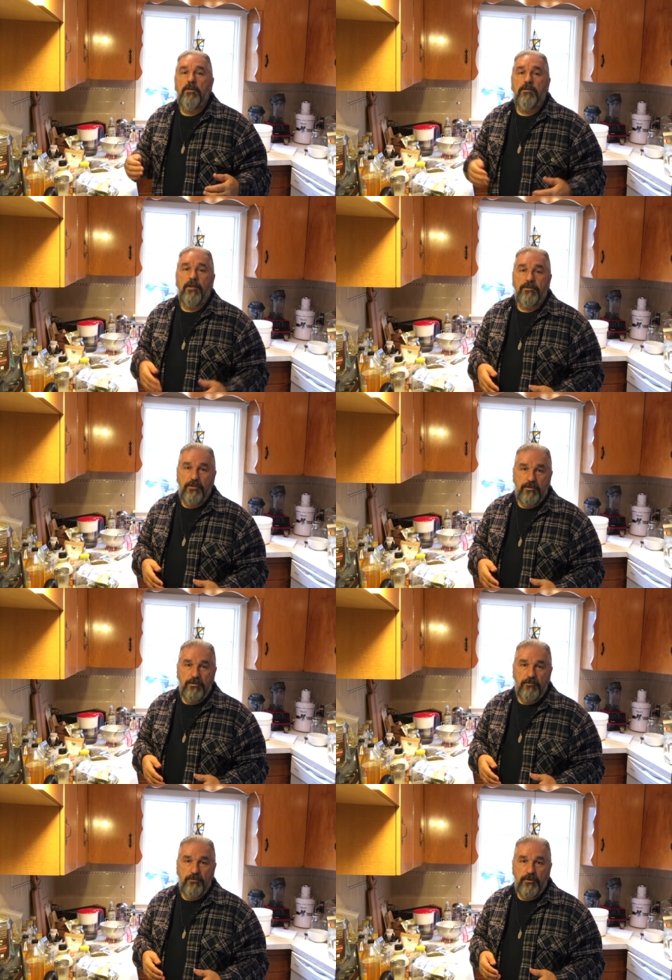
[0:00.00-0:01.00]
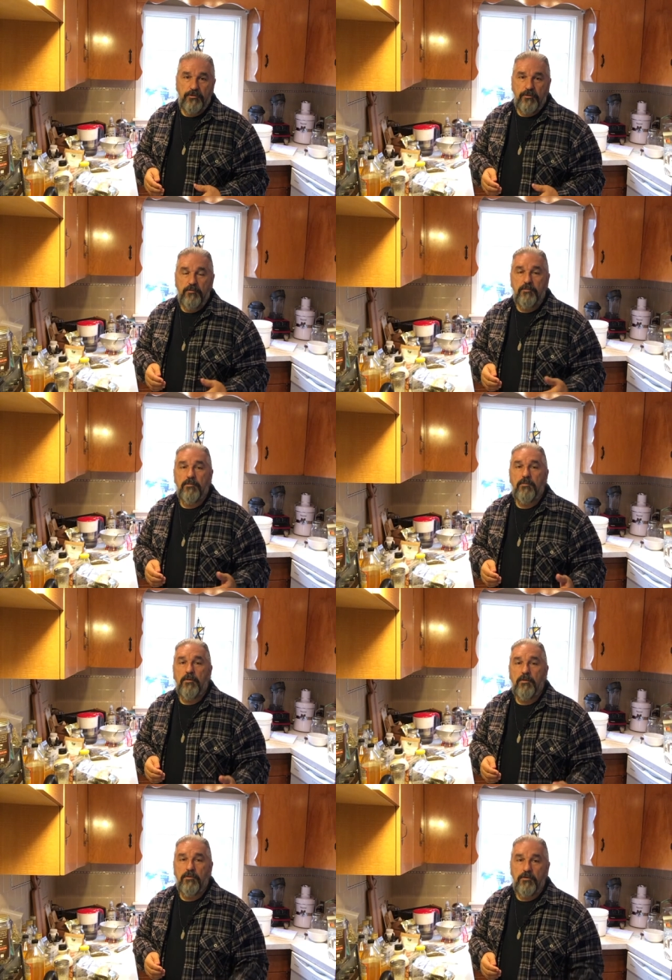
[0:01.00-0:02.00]
digestive system,
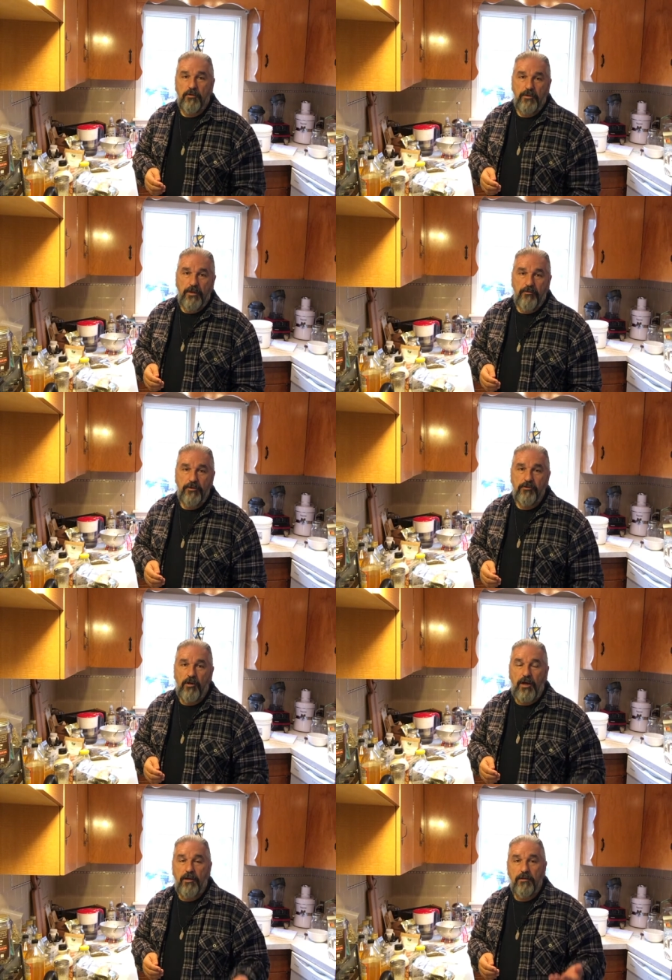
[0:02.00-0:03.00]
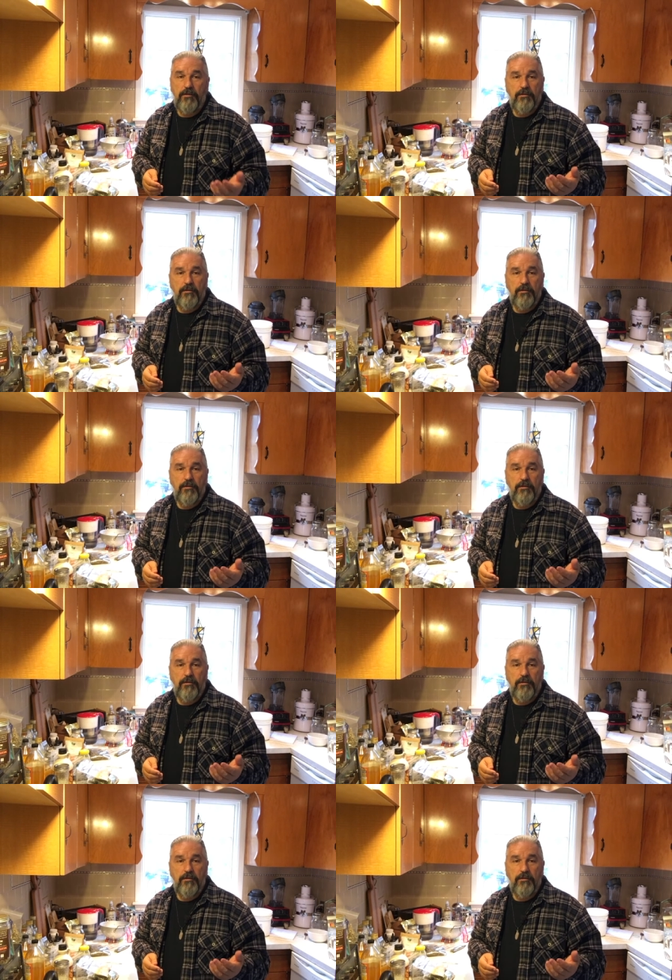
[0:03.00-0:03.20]
urinary tract.